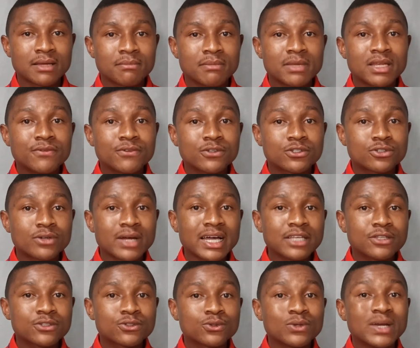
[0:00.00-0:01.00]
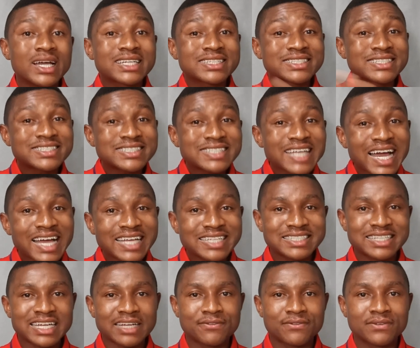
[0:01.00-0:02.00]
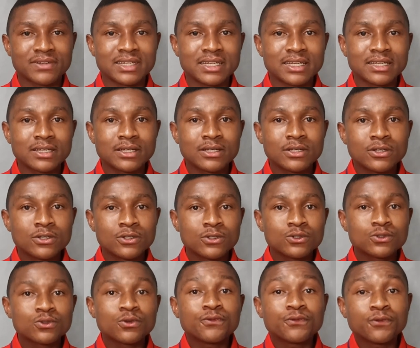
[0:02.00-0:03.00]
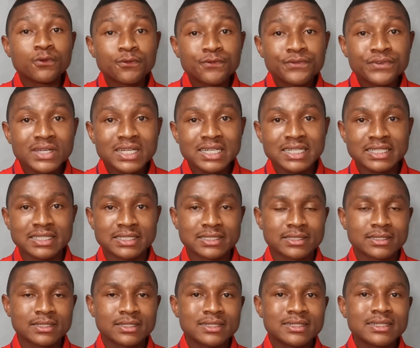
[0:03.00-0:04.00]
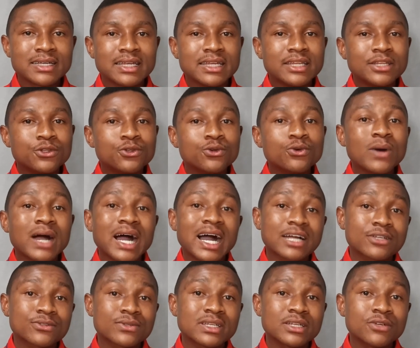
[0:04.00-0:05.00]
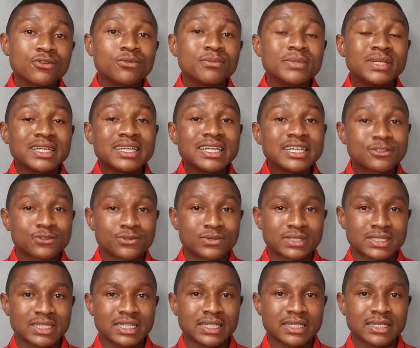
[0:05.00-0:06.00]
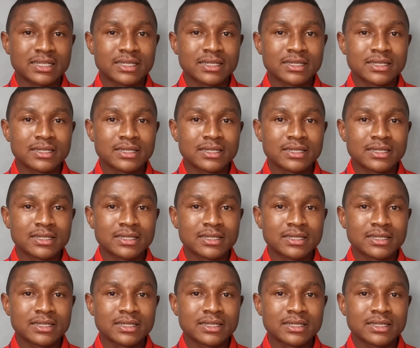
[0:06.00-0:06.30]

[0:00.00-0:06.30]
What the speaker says: But if you try to exercise that feeling to fulfill it, then you actually will be led to sin.